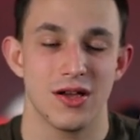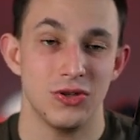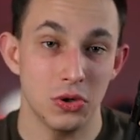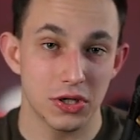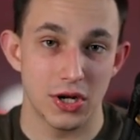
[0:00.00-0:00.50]

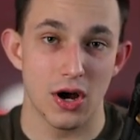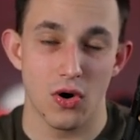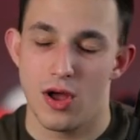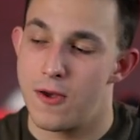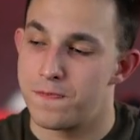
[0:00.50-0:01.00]
you could
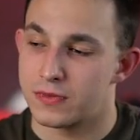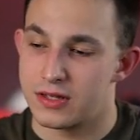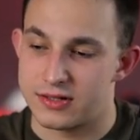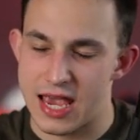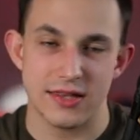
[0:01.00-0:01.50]
go
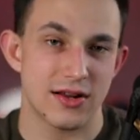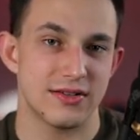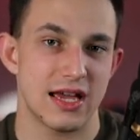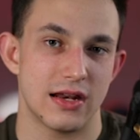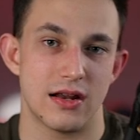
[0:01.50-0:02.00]
take their
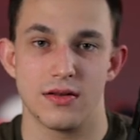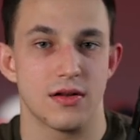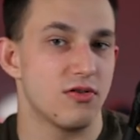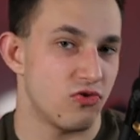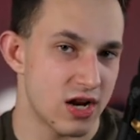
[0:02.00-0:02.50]
data,
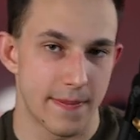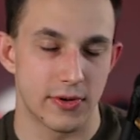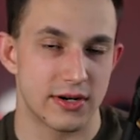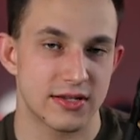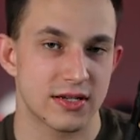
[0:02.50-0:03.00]

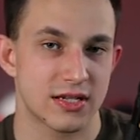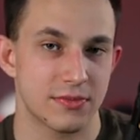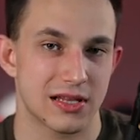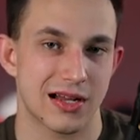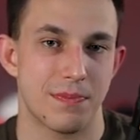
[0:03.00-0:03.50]
re-upload it into
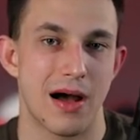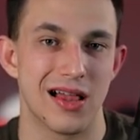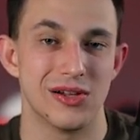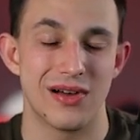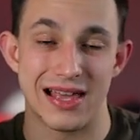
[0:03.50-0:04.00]
something like
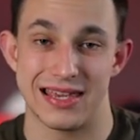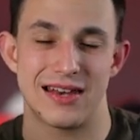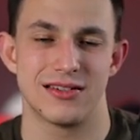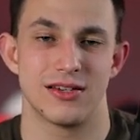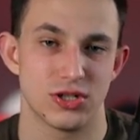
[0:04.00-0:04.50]
Apollo, and
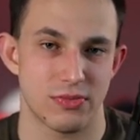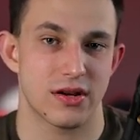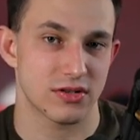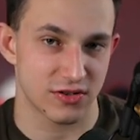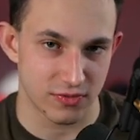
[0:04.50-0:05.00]
get decision
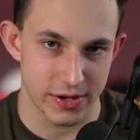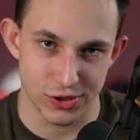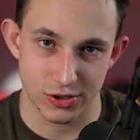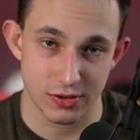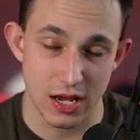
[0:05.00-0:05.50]
makers information.